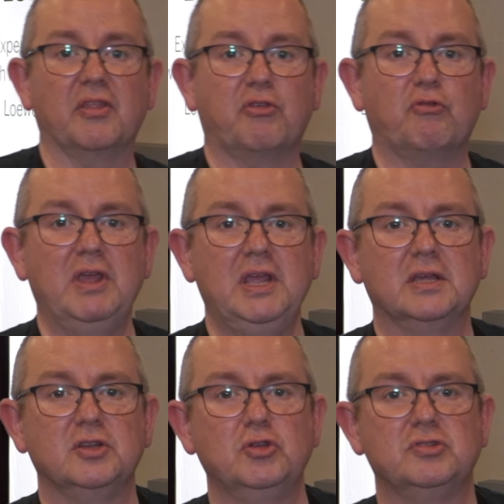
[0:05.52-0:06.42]
at three
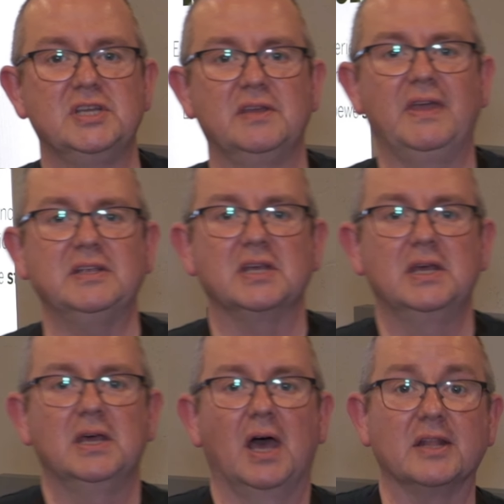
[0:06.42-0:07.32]
new TVs
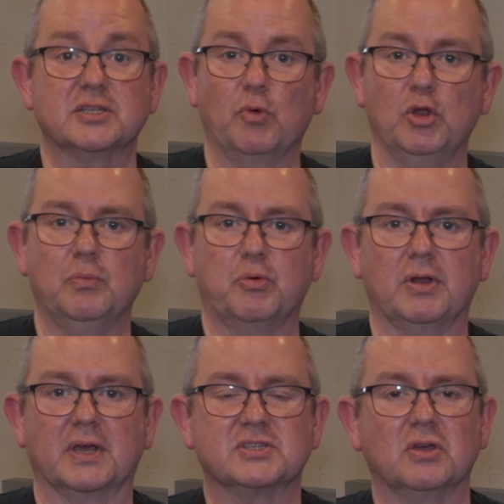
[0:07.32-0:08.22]
and some audio
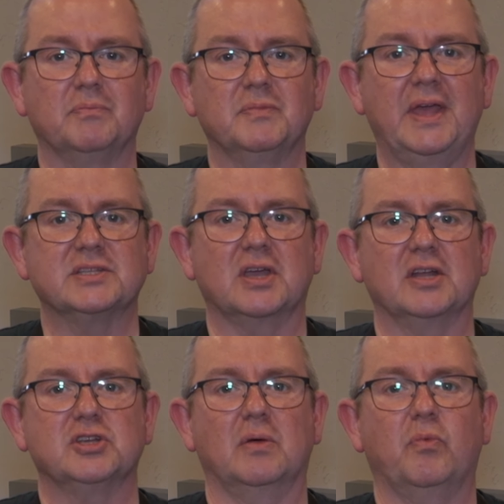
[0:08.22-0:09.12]
products. So let's
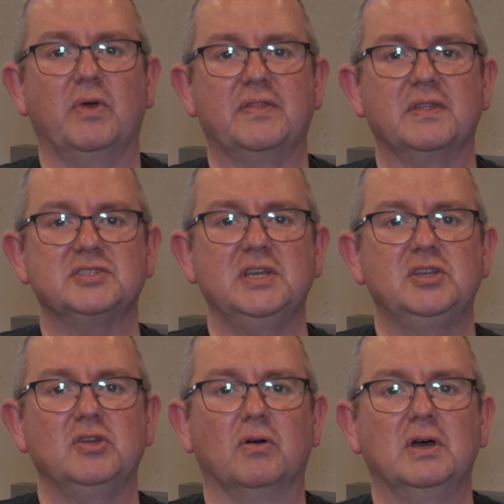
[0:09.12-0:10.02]
catch up with
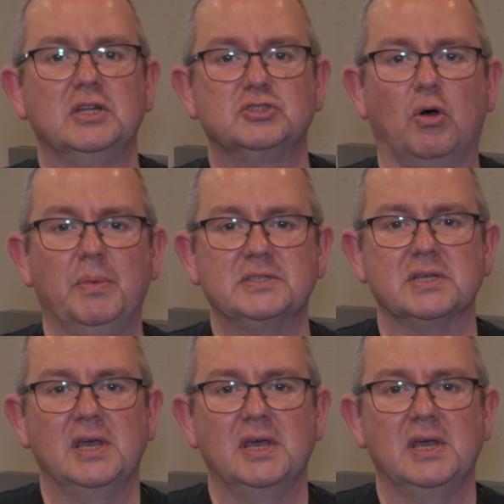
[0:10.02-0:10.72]
CTO Thomas